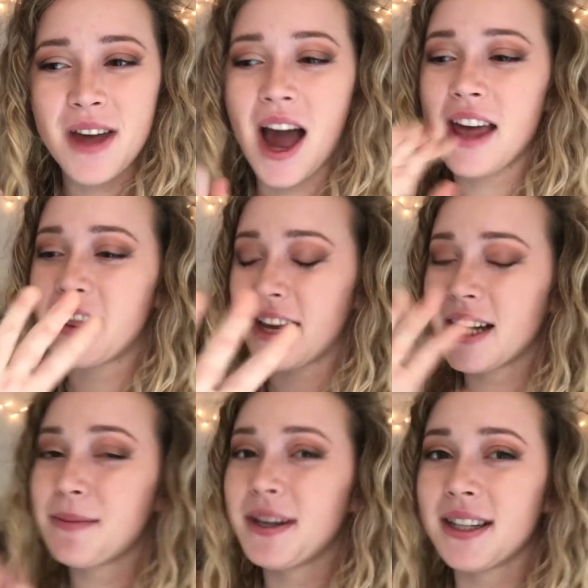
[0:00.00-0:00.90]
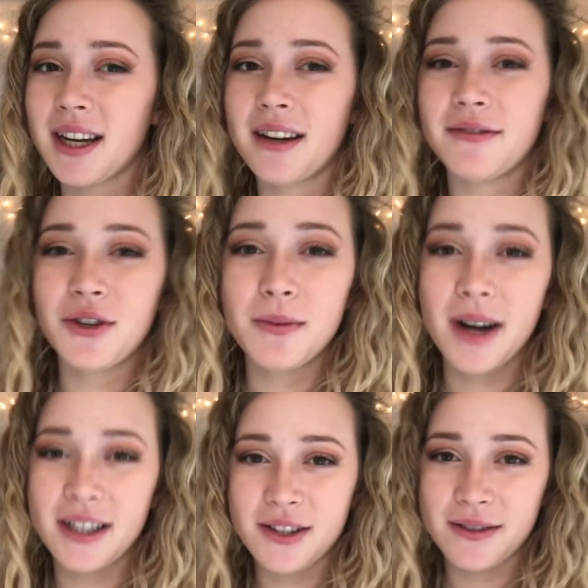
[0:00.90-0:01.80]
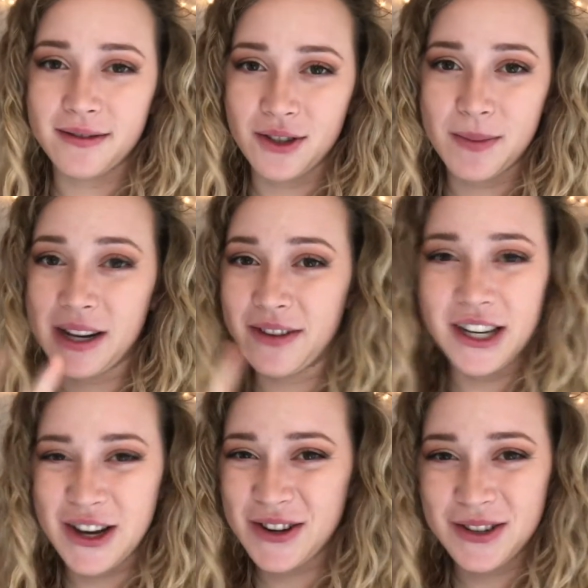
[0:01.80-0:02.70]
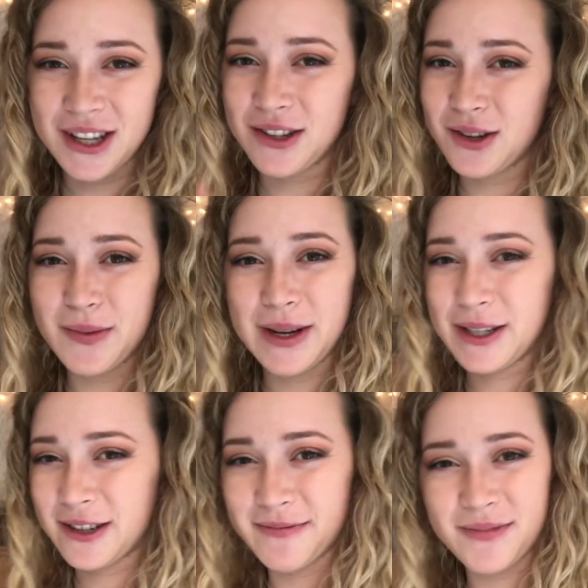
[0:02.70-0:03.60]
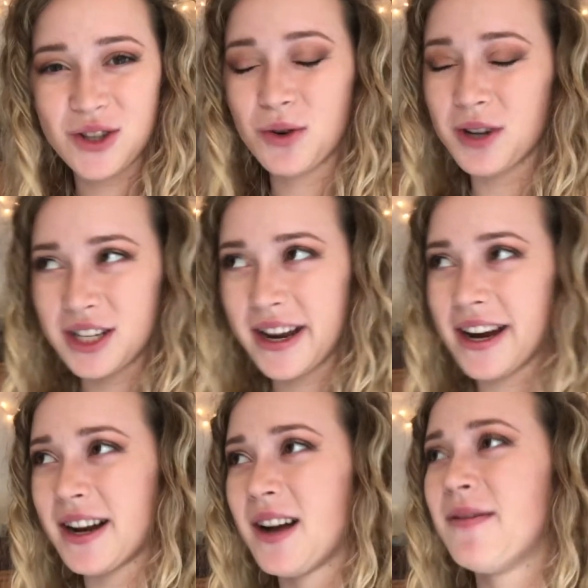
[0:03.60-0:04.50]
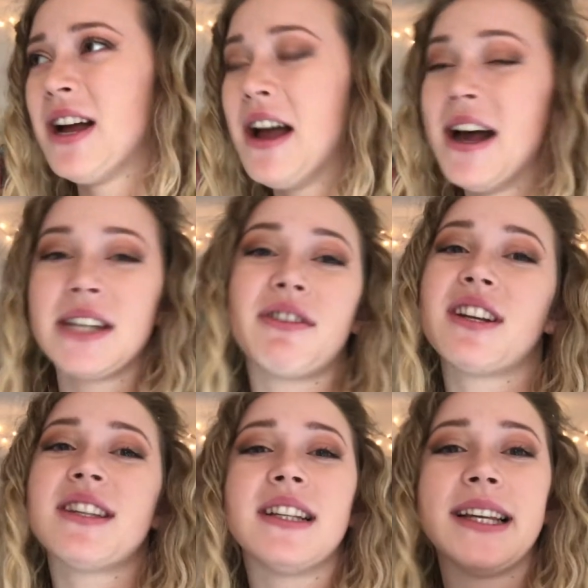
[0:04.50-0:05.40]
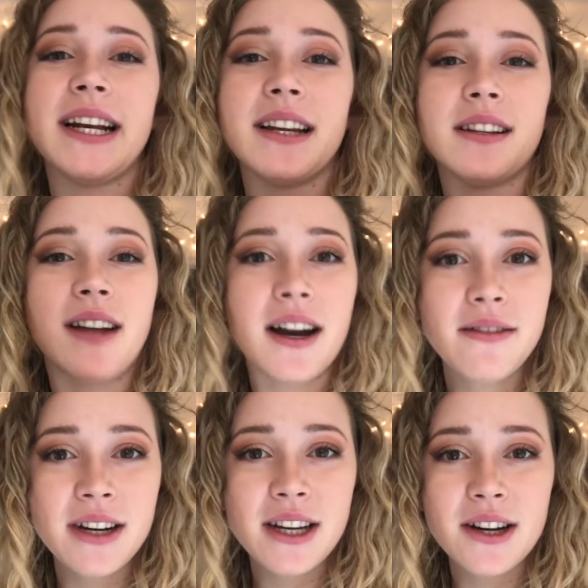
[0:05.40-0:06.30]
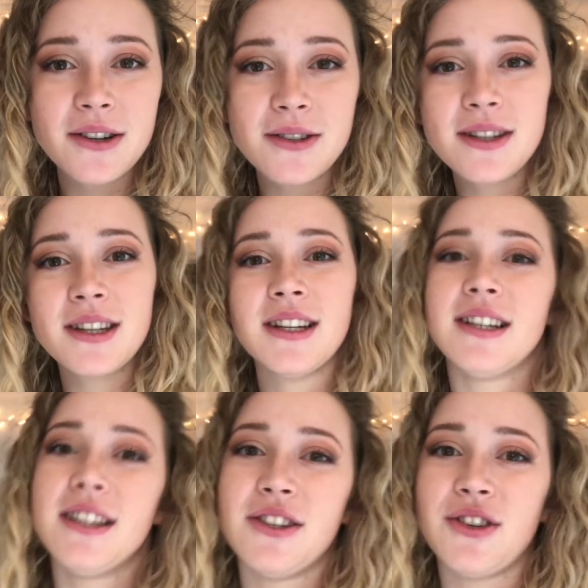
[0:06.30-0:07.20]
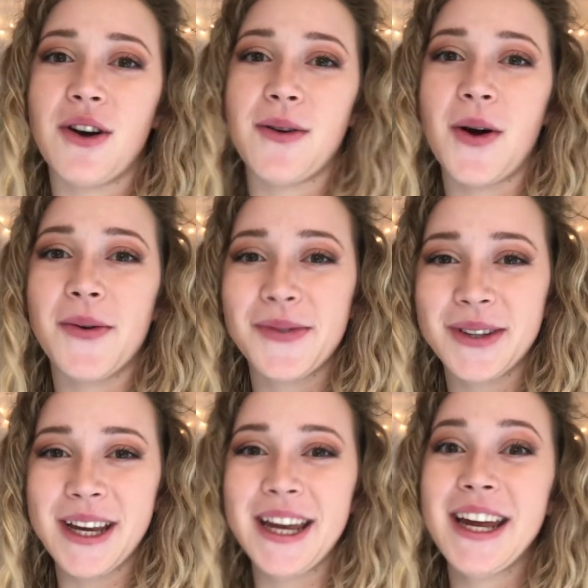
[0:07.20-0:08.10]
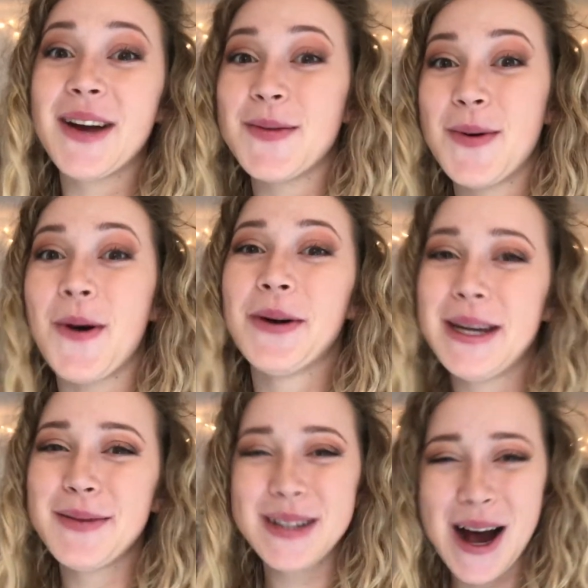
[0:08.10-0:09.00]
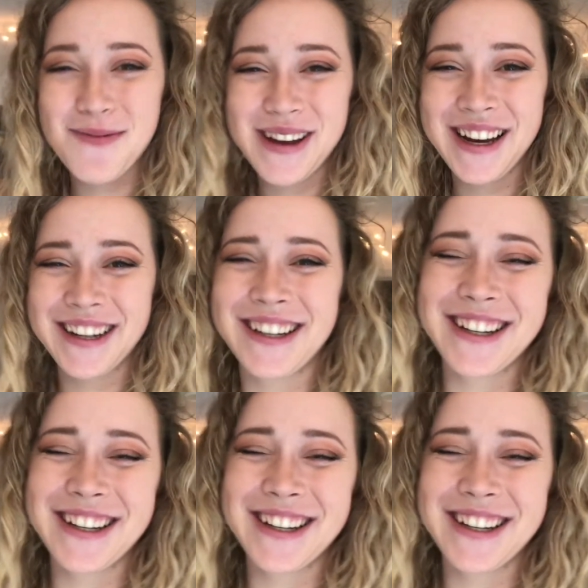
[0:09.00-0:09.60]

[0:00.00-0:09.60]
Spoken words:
I think it's because I have too many videos and too much storage taken up. So I just deleted a lot of videos. So hopefully it won't keep stopping.